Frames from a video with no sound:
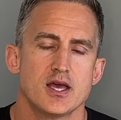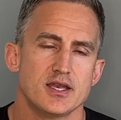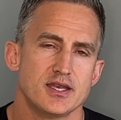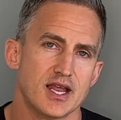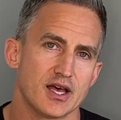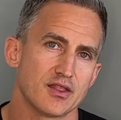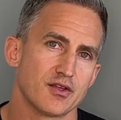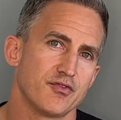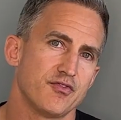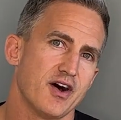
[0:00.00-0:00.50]

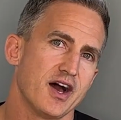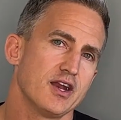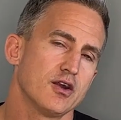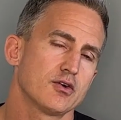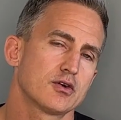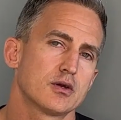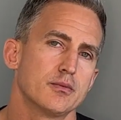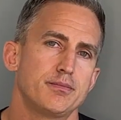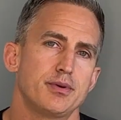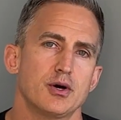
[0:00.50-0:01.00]
Now, the final
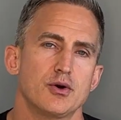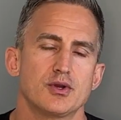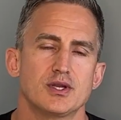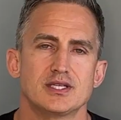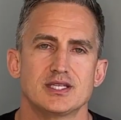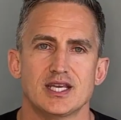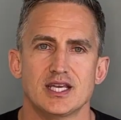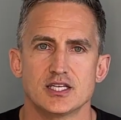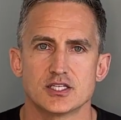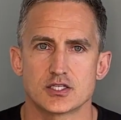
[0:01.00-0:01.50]

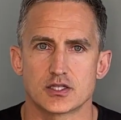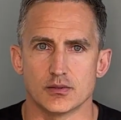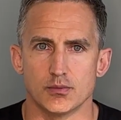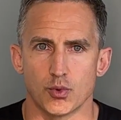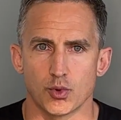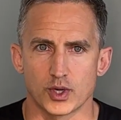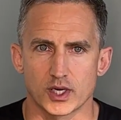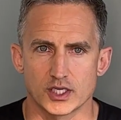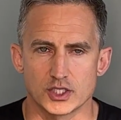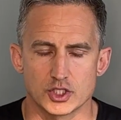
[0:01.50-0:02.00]
component is the
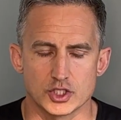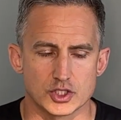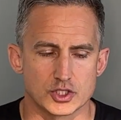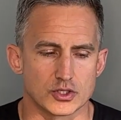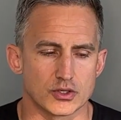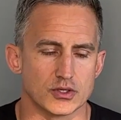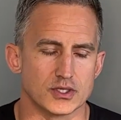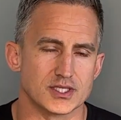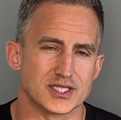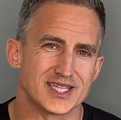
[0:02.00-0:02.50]
mortgage
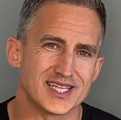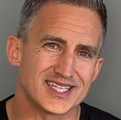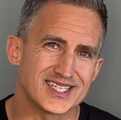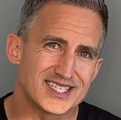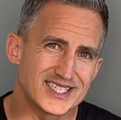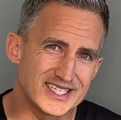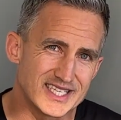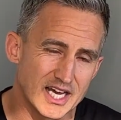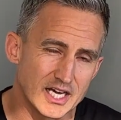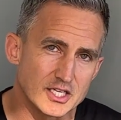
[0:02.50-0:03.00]
insurance. This
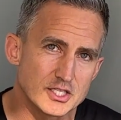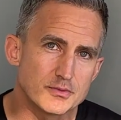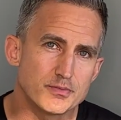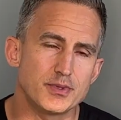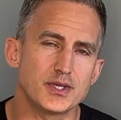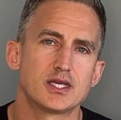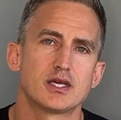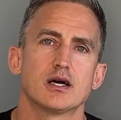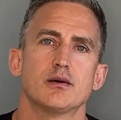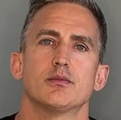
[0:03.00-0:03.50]
does
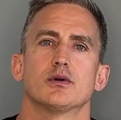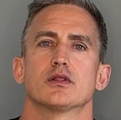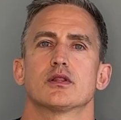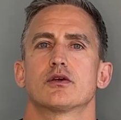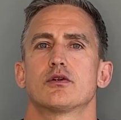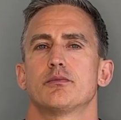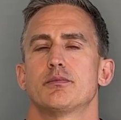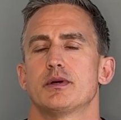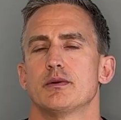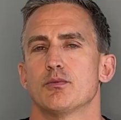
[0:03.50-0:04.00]
become a
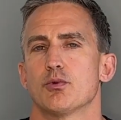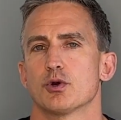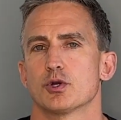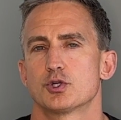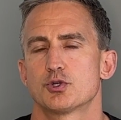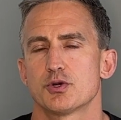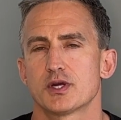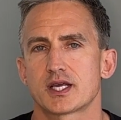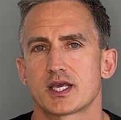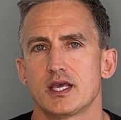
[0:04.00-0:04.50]
little bit more
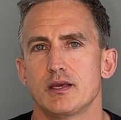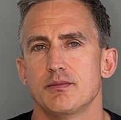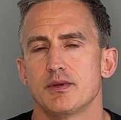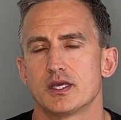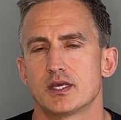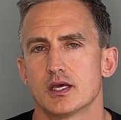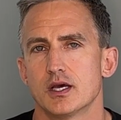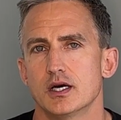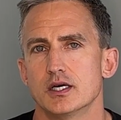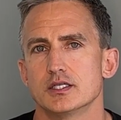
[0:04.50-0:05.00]
tricky
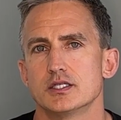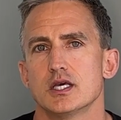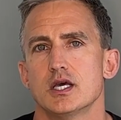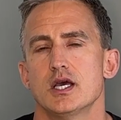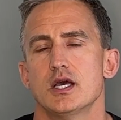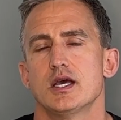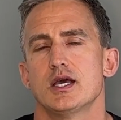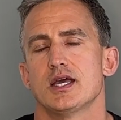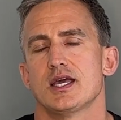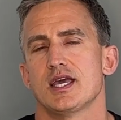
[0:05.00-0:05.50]
because
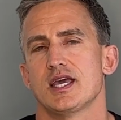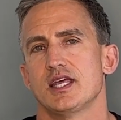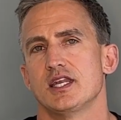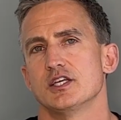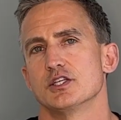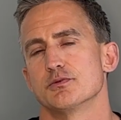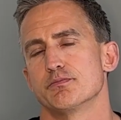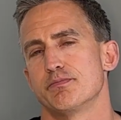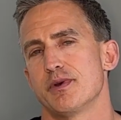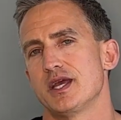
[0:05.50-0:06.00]
it
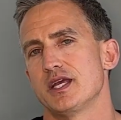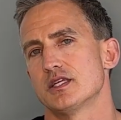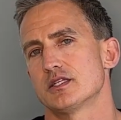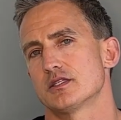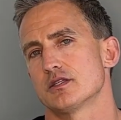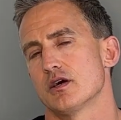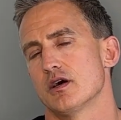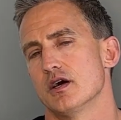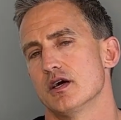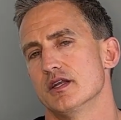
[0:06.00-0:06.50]
is
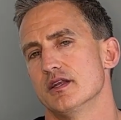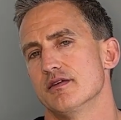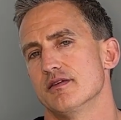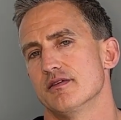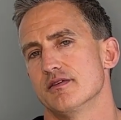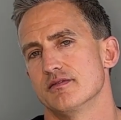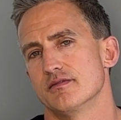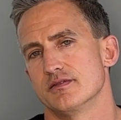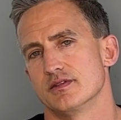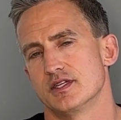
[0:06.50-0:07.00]
based on
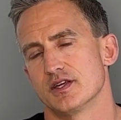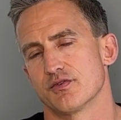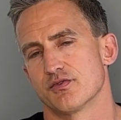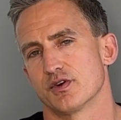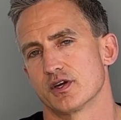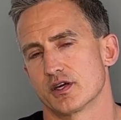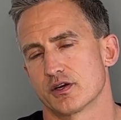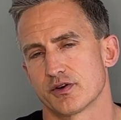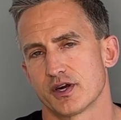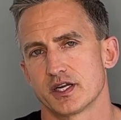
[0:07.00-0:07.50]

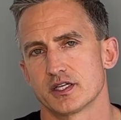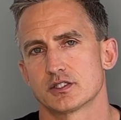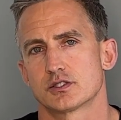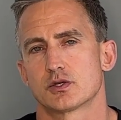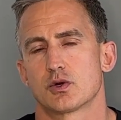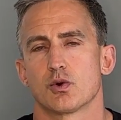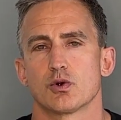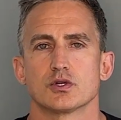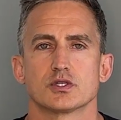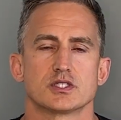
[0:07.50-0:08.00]
different credit
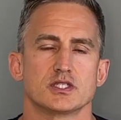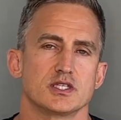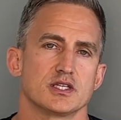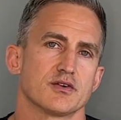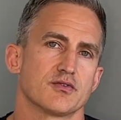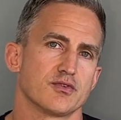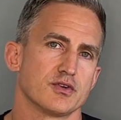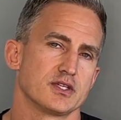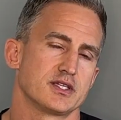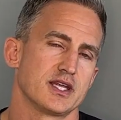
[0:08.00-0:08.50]
scores and
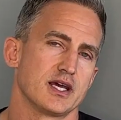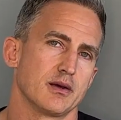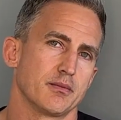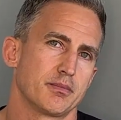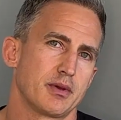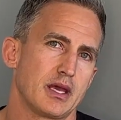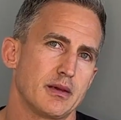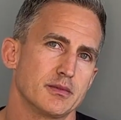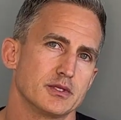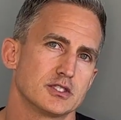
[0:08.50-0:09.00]
different down
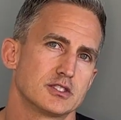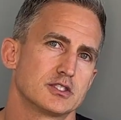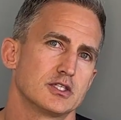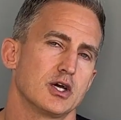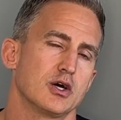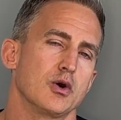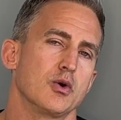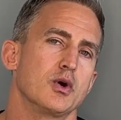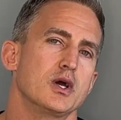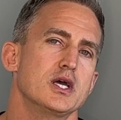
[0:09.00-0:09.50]
payments.
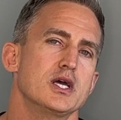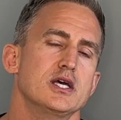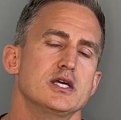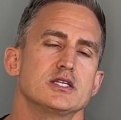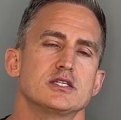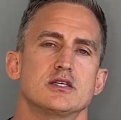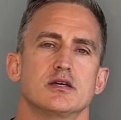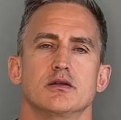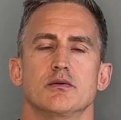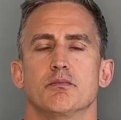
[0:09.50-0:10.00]
So
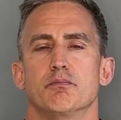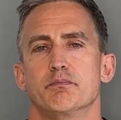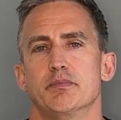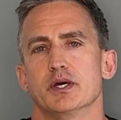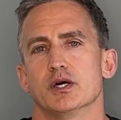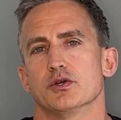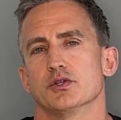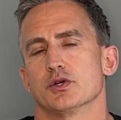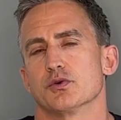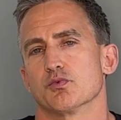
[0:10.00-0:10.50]
to
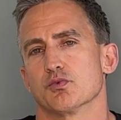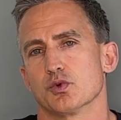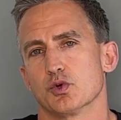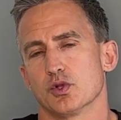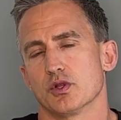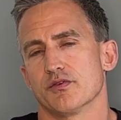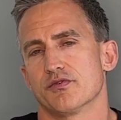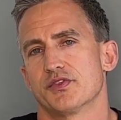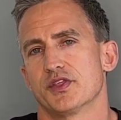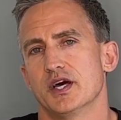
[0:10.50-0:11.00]
build a
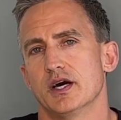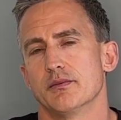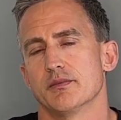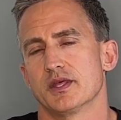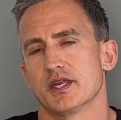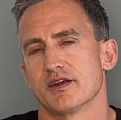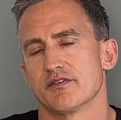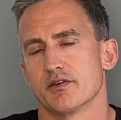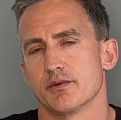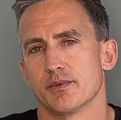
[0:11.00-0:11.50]
rule of thumb
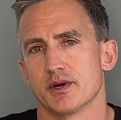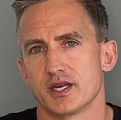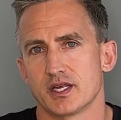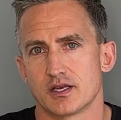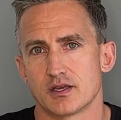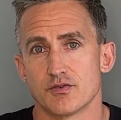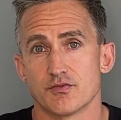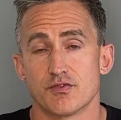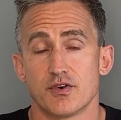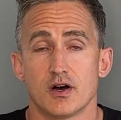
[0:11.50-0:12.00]
that everybody
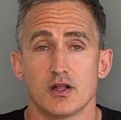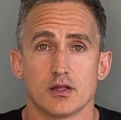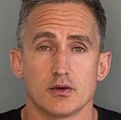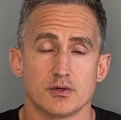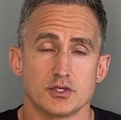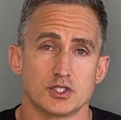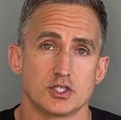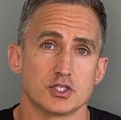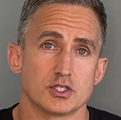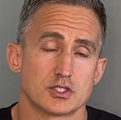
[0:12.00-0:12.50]
can follow
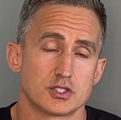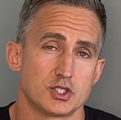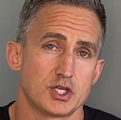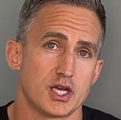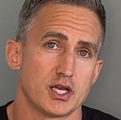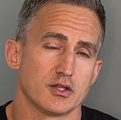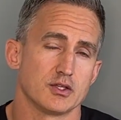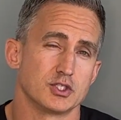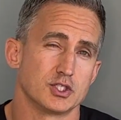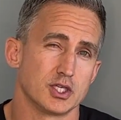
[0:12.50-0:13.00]
is just
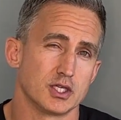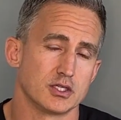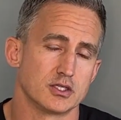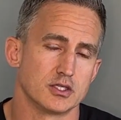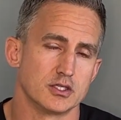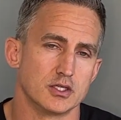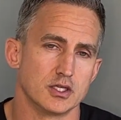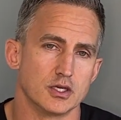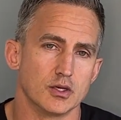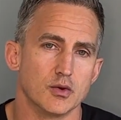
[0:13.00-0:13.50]
challenging
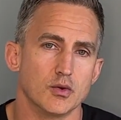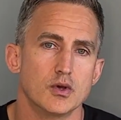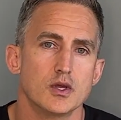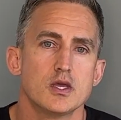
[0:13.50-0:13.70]
to do.